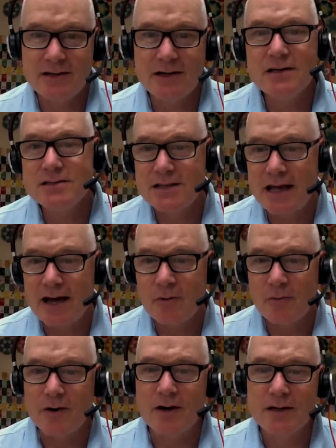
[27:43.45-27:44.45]
Does that
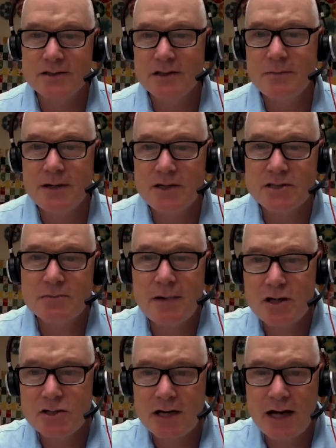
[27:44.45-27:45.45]
work? So let me just
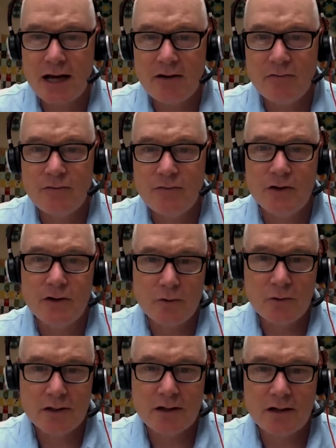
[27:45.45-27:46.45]
mention a
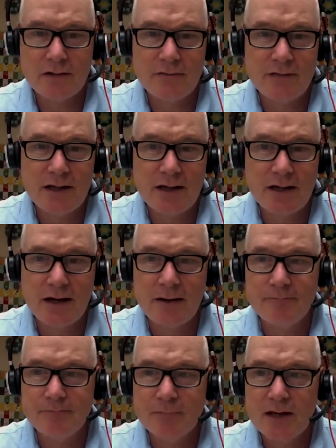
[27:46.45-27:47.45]
few of the
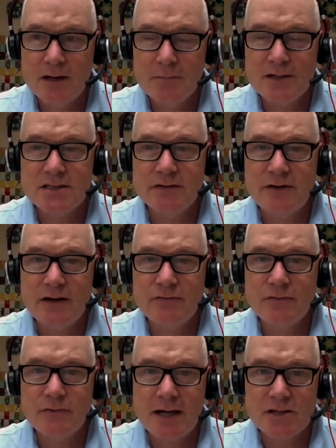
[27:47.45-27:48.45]
um, bits of
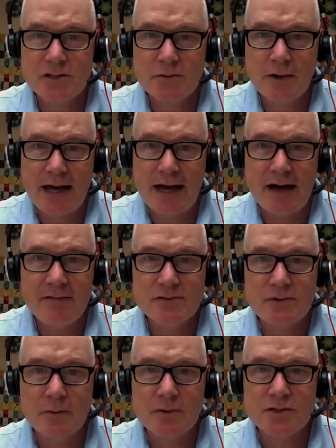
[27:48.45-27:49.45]
information we have.
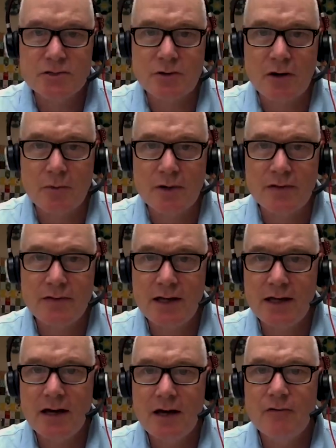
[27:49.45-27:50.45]
So I will start with
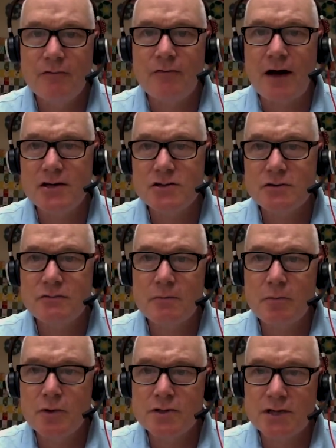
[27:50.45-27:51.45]
the Pfizer
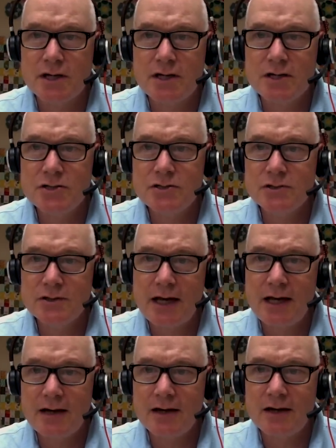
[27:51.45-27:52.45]
reports additional
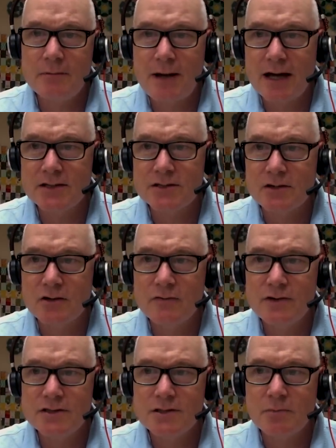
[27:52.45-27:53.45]
data on
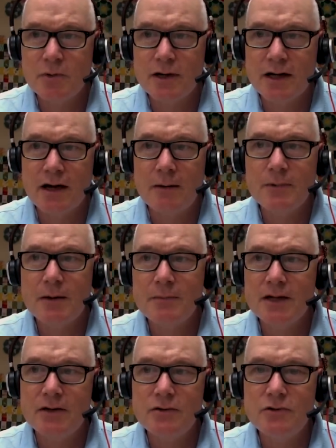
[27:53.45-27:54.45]
Paxlovid supporting
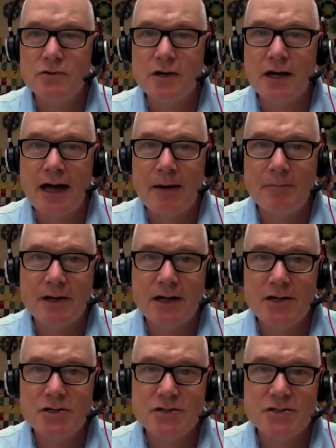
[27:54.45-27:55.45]
upcoming new drug
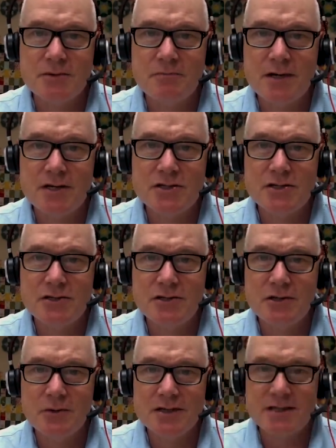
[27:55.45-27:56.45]
application submission to
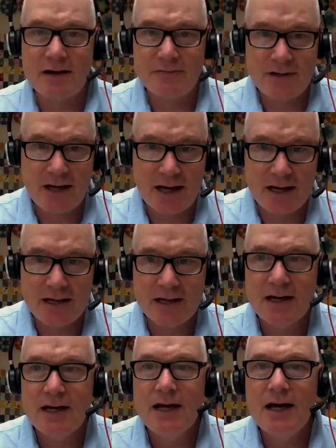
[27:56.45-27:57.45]
US FDA.
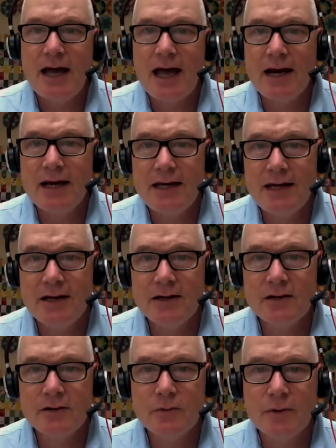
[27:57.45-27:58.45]
And
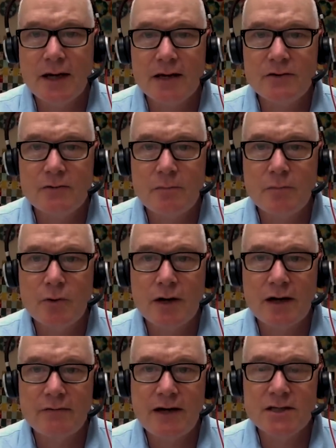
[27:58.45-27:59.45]
here we get the
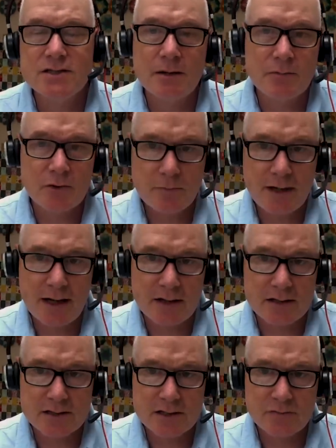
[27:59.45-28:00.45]
report of a subgroup
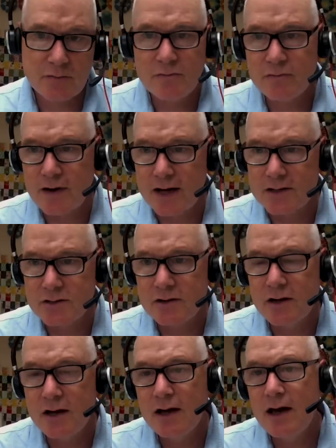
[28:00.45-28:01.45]
analysis from
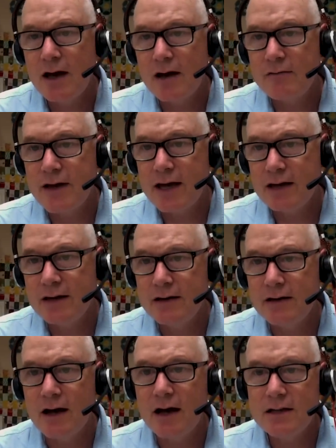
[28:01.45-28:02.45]
Pfizer of a
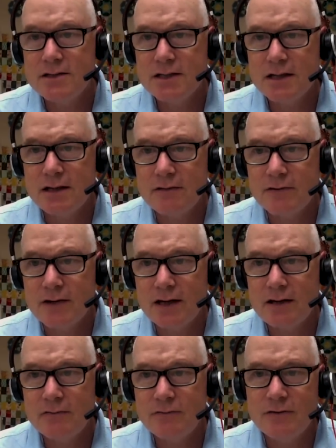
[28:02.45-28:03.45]
non
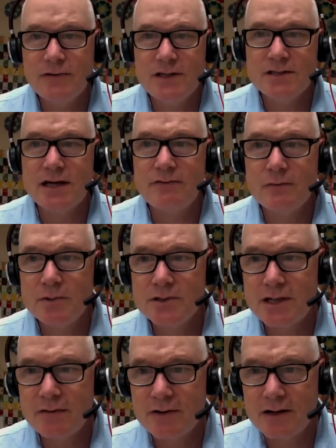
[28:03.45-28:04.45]
significant
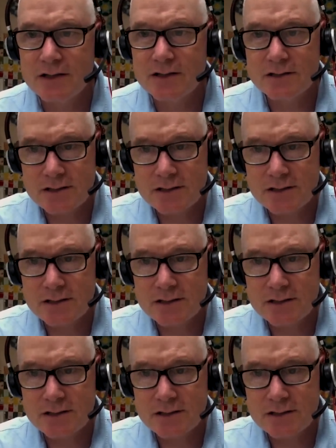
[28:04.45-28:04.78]
57% reduction.